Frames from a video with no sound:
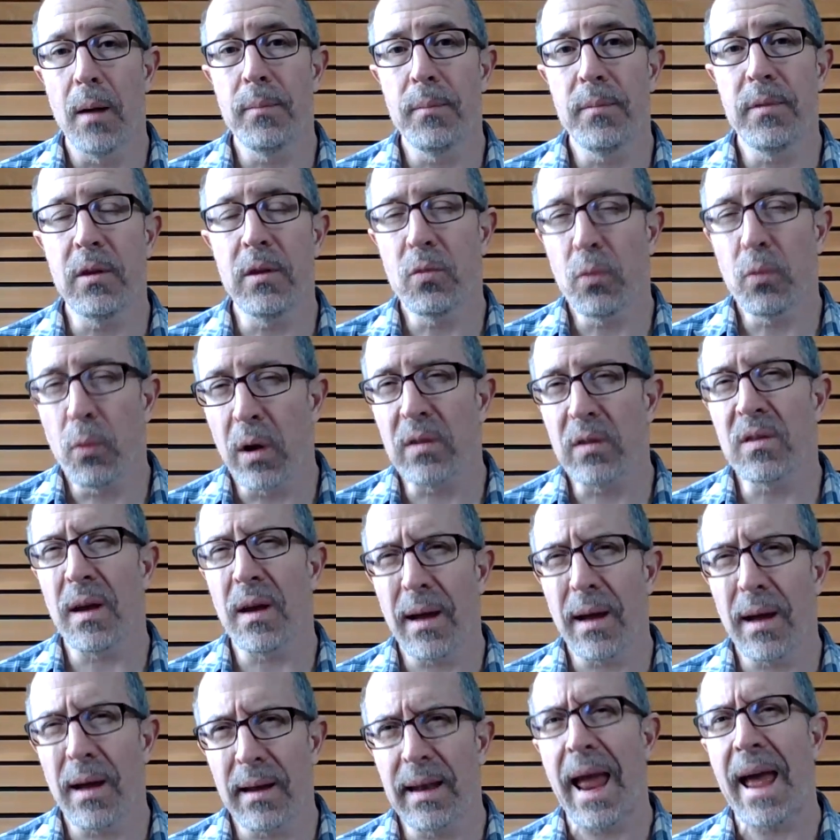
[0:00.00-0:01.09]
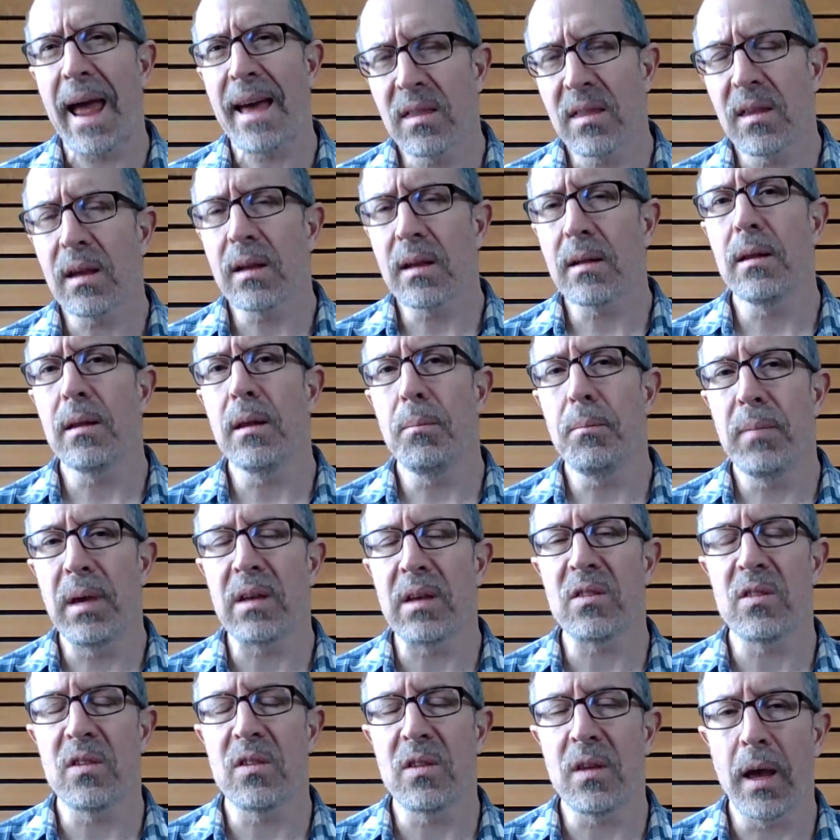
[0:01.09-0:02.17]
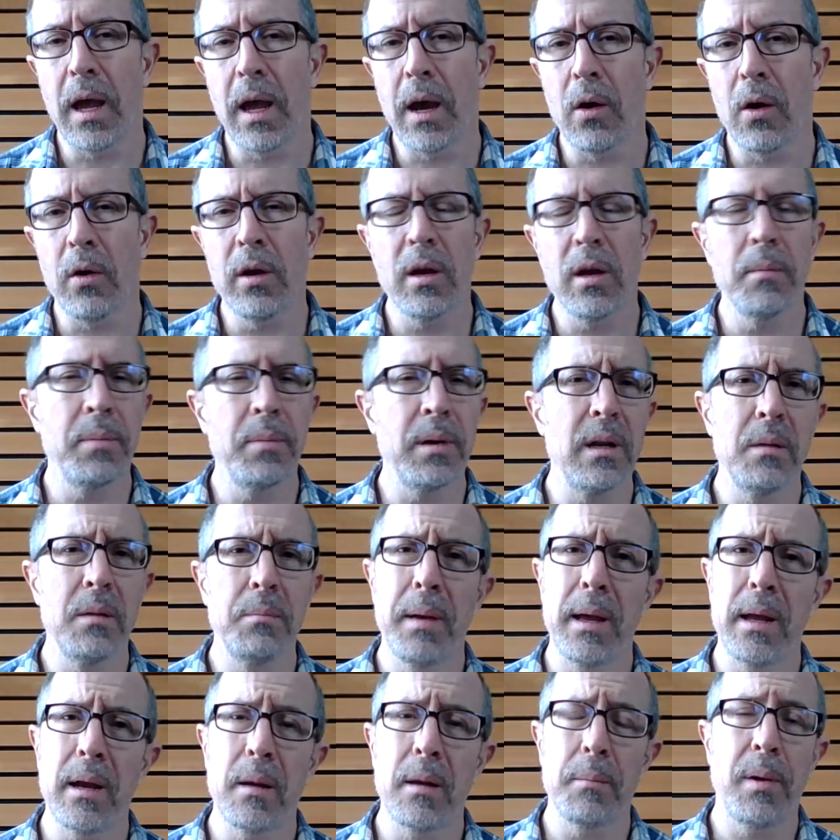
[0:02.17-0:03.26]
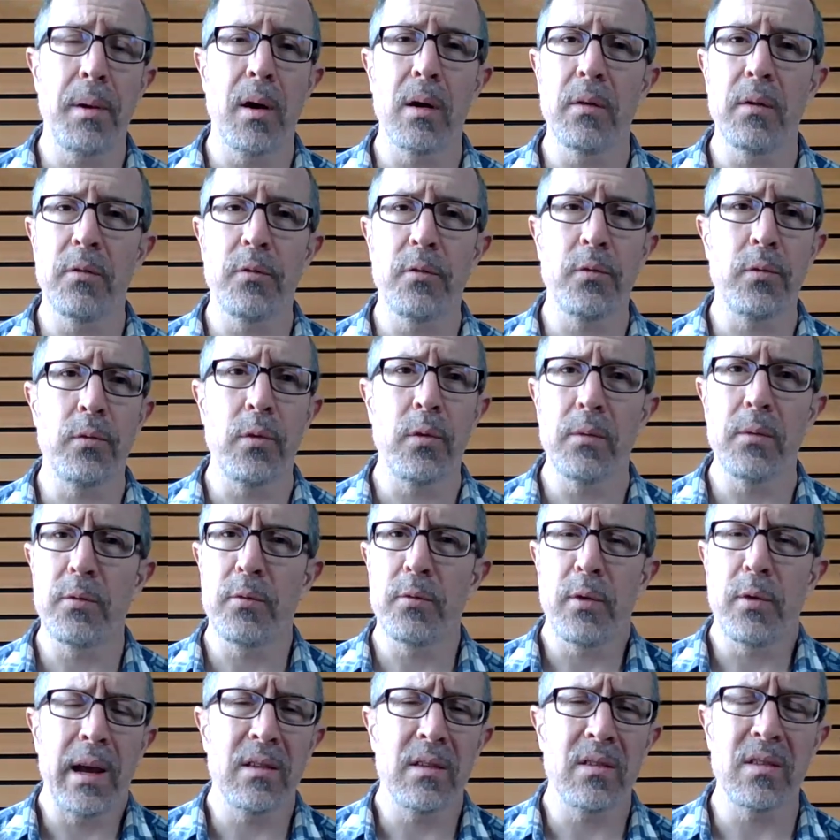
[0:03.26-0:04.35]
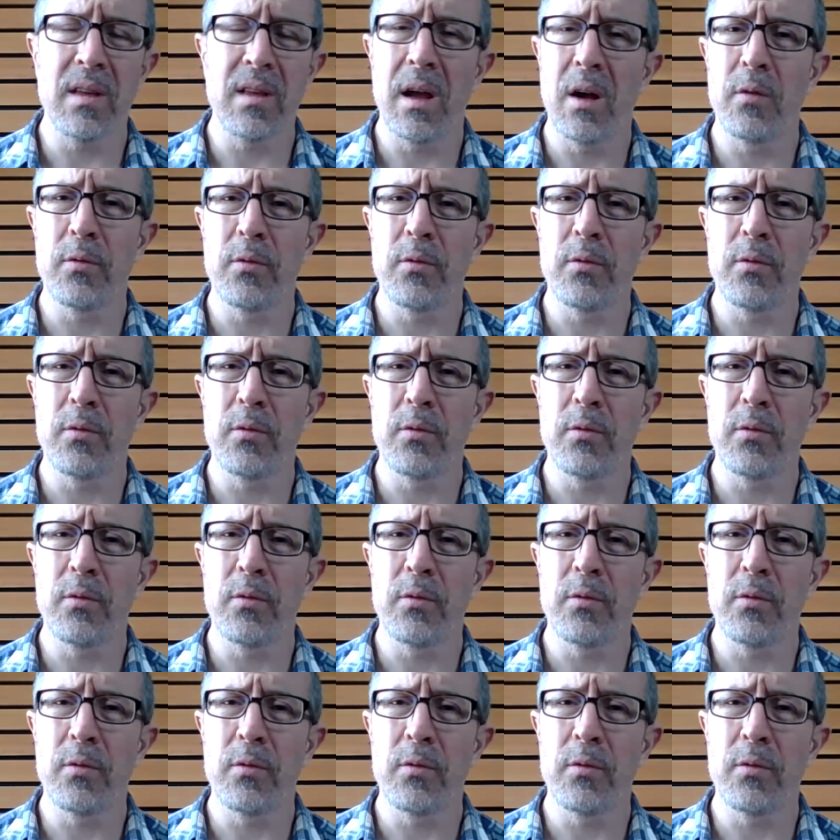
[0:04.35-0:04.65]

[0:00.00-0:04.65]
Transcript: This was an ethnically mixed area, but it had been a part of France now